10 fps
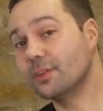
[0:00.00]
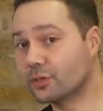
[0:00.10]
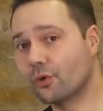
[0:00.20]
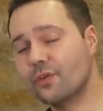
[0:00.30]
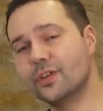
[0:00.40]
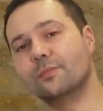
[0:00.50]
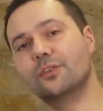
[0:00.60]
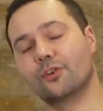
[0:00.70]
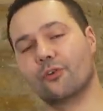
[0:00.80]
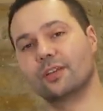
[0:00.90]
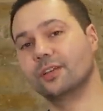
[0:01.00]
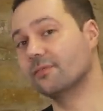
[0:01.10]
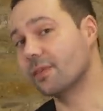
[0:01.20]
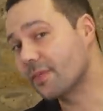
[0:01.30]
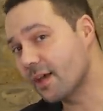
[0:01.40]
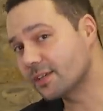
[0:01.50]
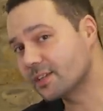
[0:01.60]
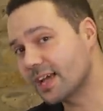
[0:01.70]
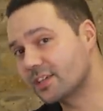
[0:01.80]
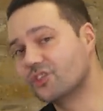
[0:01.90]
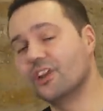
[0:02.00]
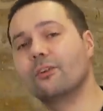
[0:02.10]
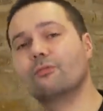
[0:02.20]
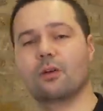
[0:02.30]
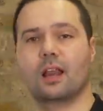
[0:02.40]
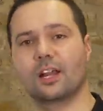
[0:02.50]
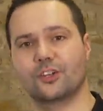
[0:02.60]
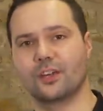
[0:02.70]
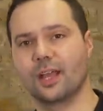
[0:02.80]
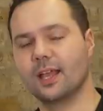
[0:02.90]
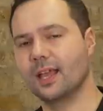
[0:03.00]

the Tories a majority after Thursday's general election,